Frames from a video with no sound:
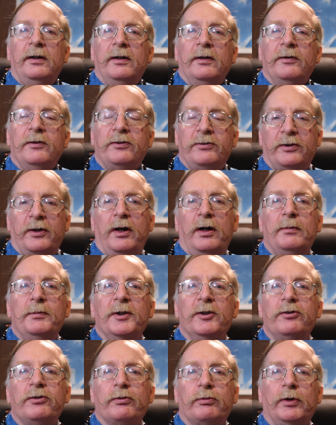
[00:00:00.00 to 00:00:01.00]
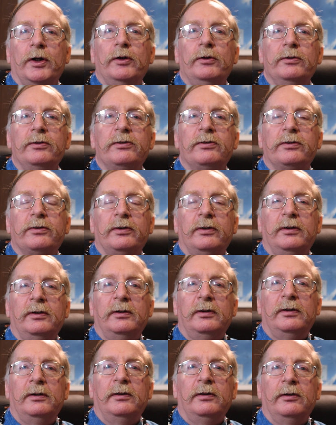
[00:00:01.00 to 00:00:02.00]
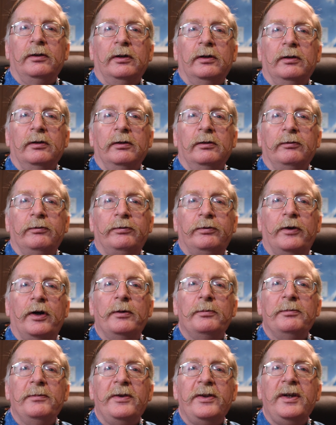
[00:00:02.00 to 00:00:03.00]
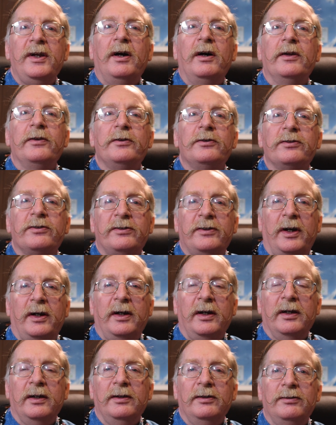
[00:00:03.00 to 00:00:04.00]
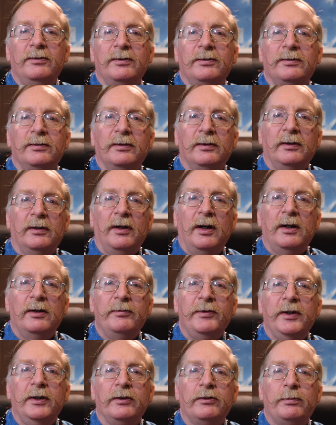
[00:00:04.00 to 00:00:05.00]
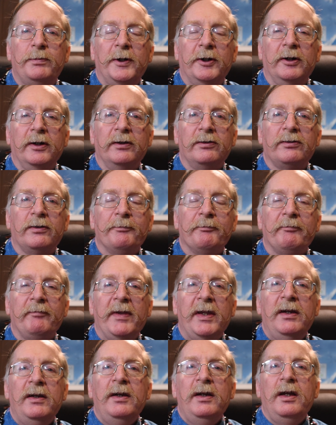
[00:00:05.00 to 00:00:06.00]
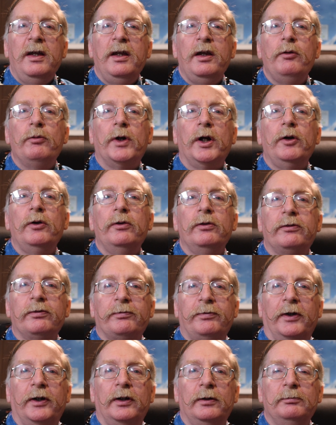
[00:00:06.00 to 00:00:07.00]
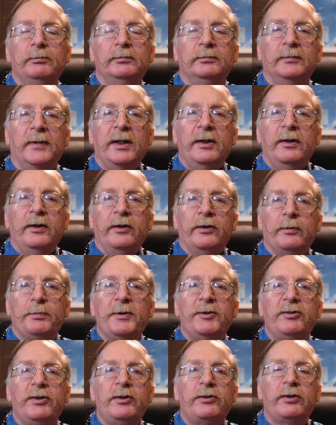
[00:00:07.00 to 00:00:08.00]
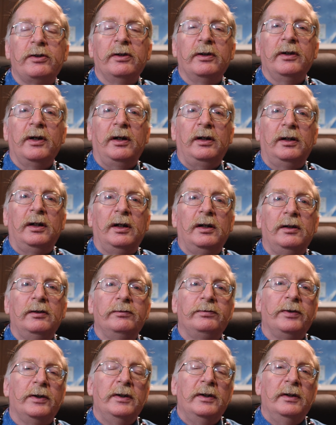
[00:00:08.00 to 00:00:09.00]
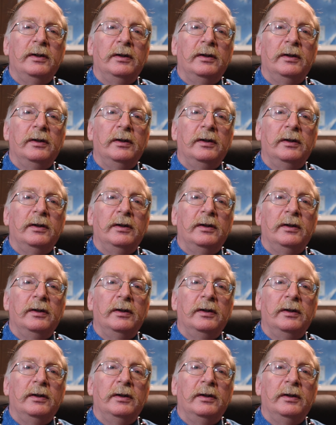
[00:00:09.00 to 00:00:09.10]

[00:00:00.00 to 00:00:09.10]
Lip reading: The psalmist wrote from the other side of the experience. He wrote from the position of